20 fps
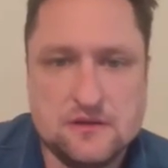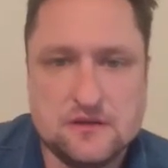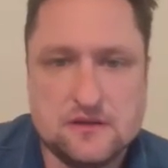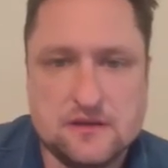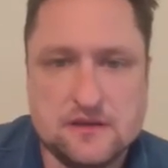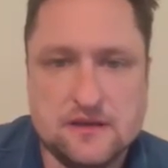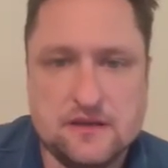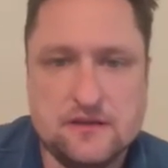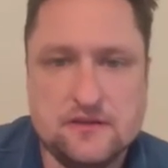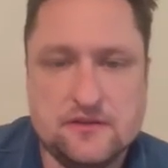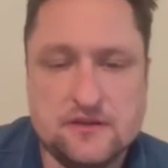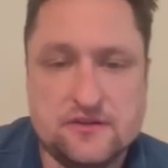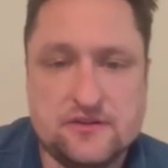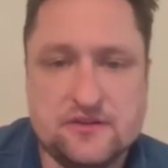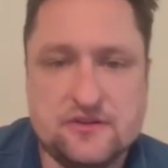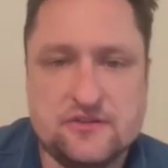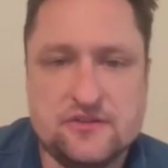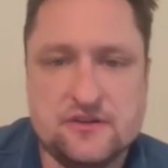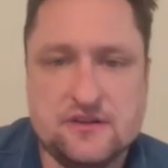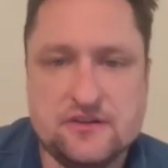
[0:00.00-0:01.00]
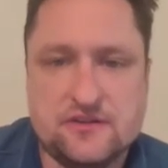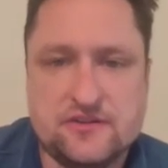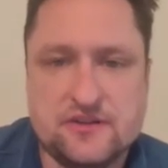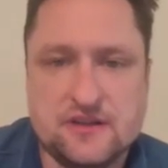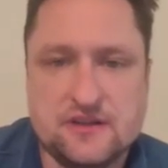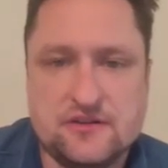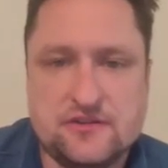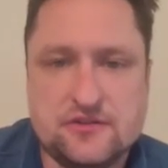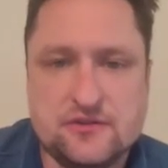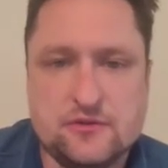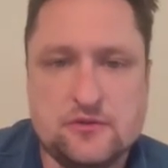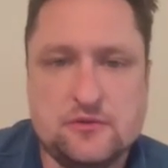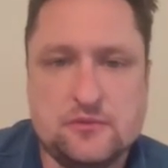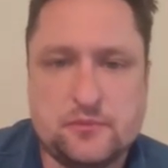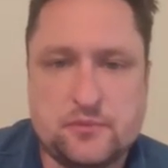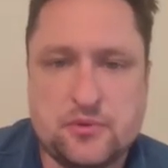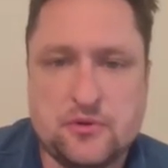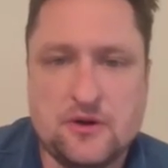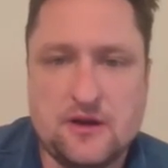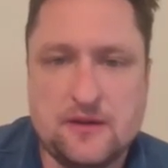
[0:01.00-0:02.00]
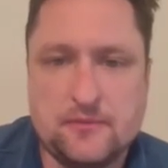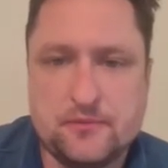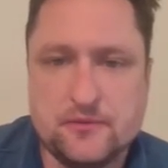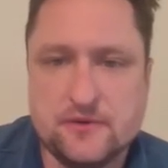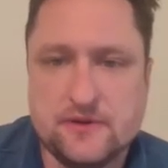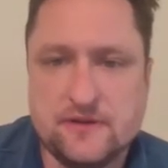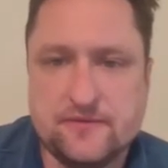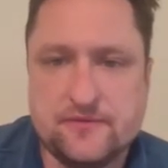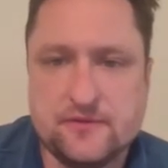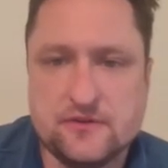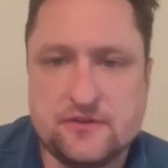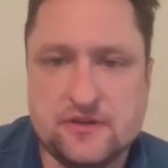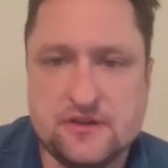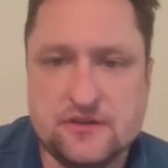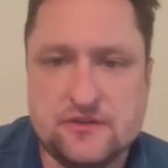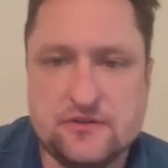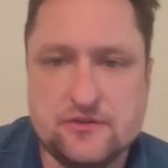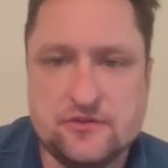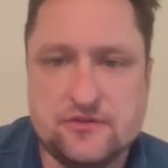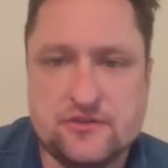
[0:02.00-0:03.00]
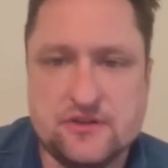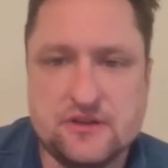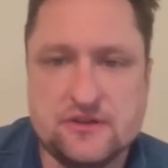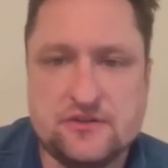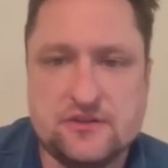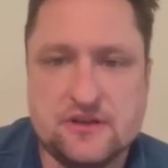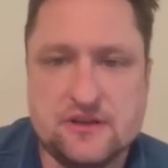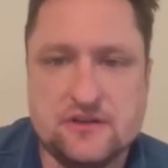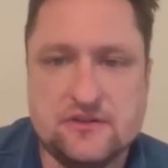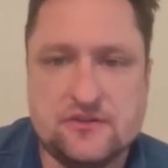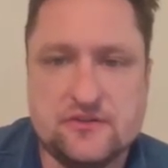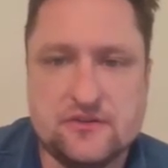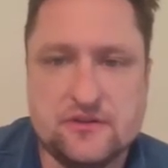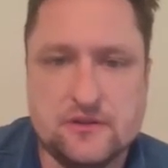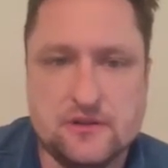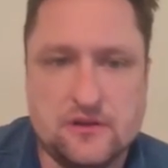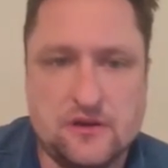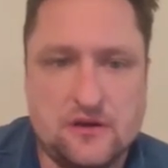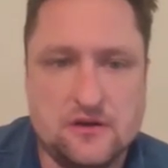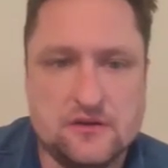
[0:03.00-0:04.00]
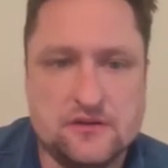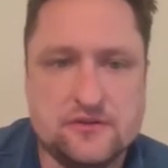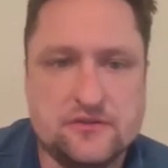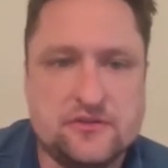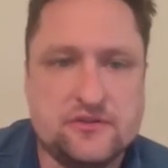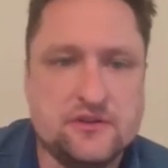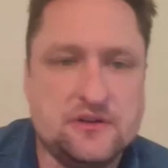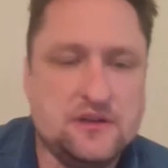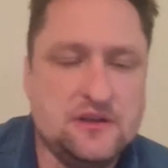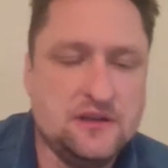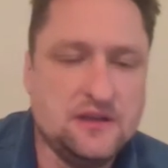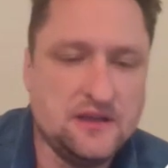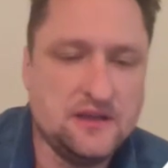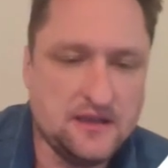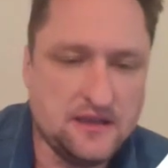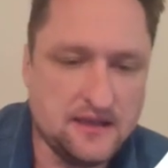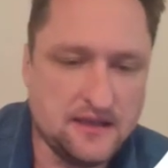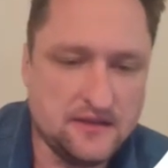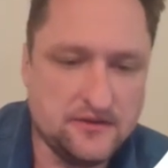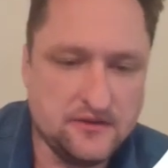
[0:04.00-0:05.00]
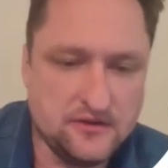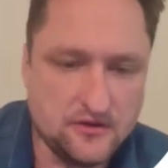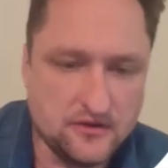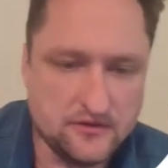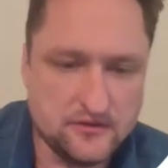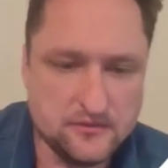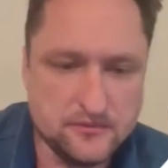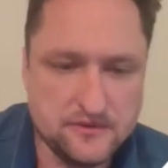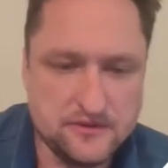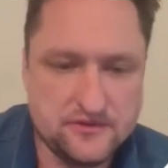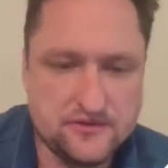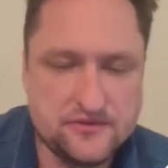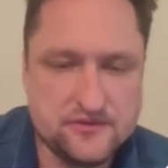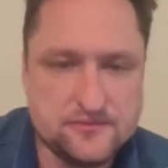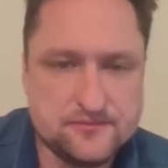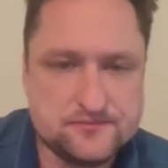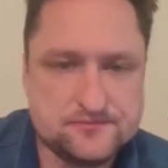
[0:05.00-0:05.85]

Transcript: And this is an essential property for tissues such as the lungs and the arteries.